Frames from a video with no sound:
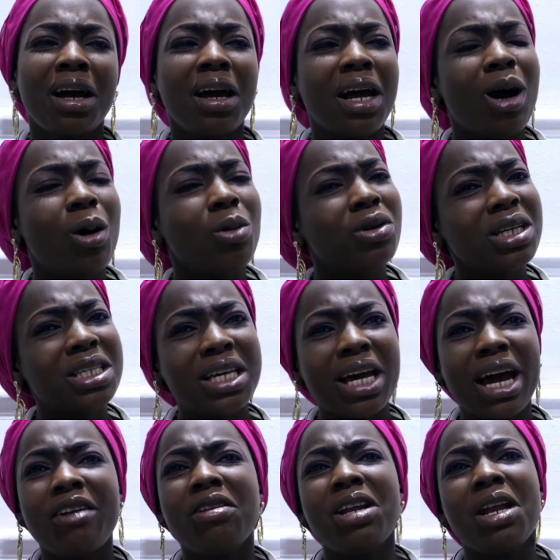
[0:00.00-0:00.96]
I will not say
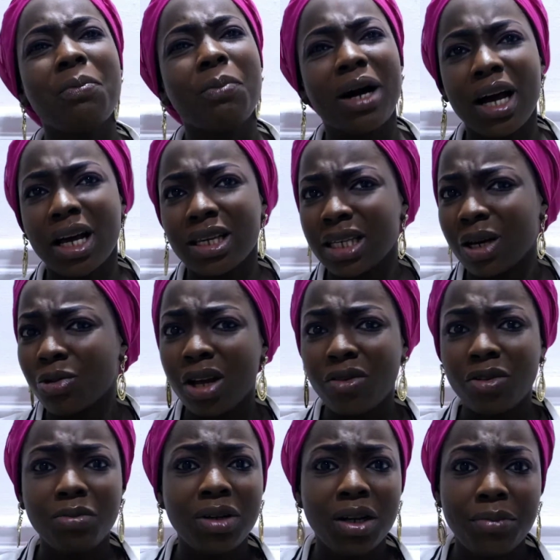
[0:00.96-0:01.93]
I really passed. I will not
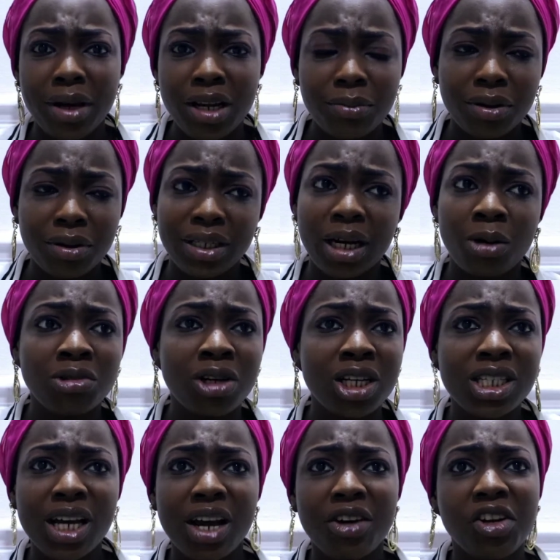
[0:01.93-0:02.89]
even blame anybody. I will not
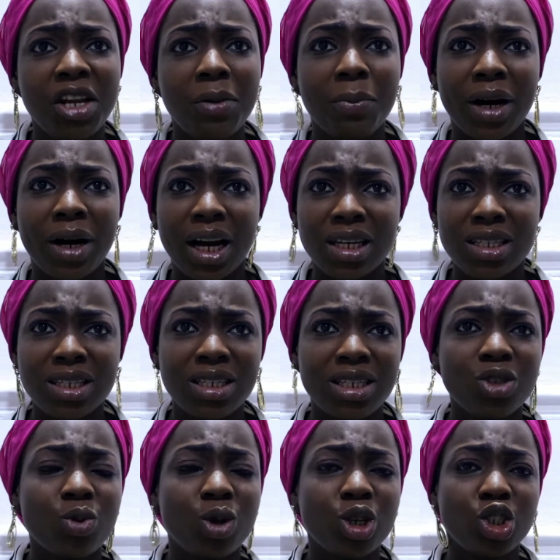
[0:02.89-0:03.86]
say I really
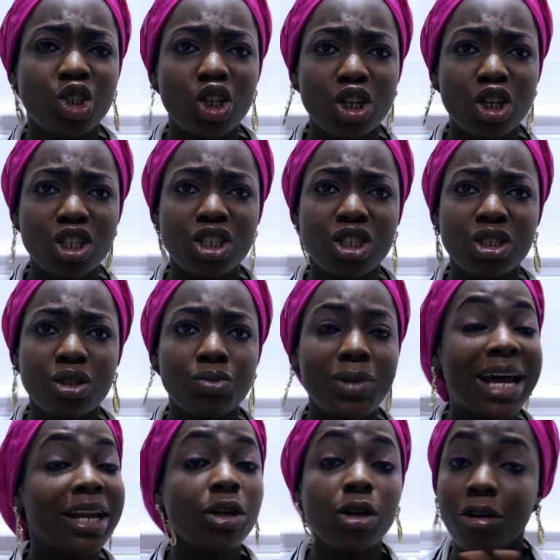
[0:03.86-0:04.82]
passed. It was just,
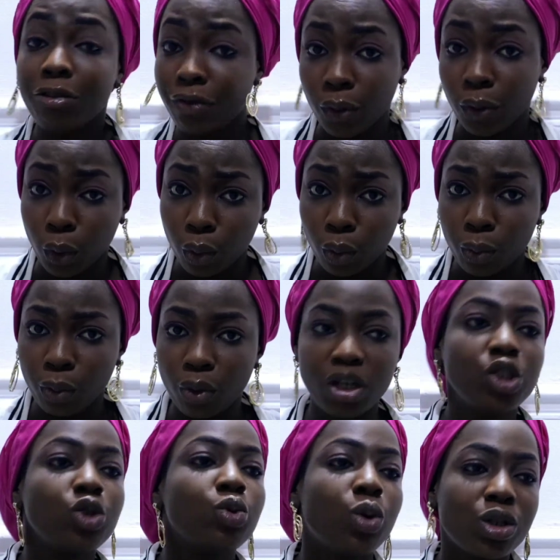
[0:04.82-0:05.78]
I did not fail, but
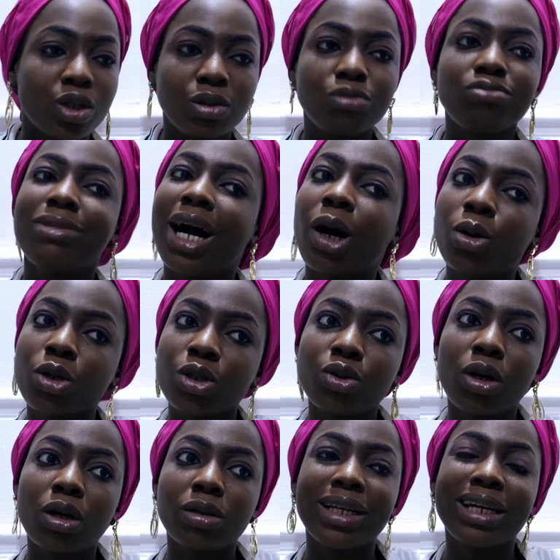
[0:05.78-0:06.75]
it was, I was
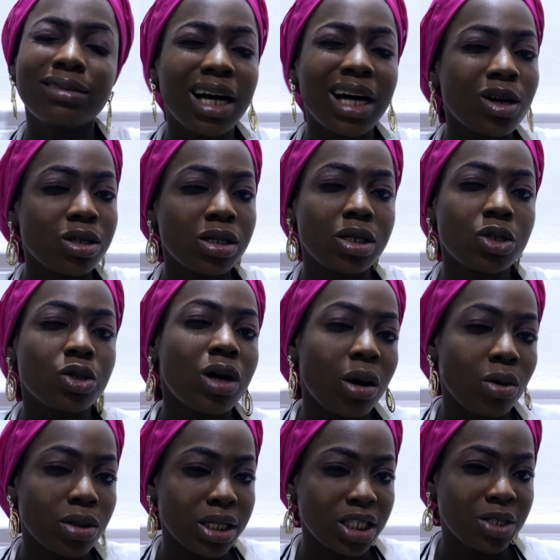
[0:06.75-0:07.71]
not, that was not the score
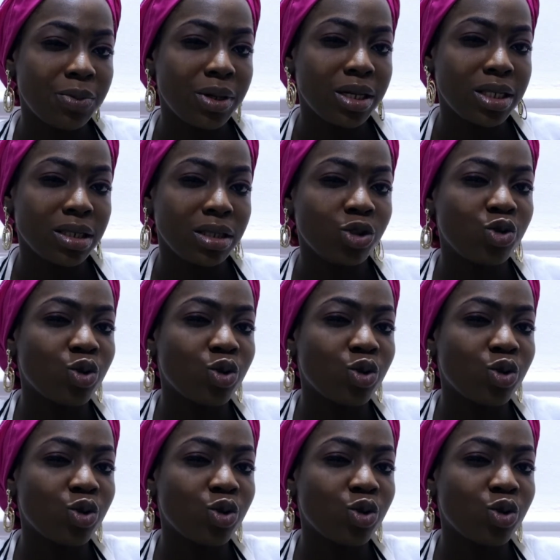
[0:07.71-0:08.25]
I was expecting.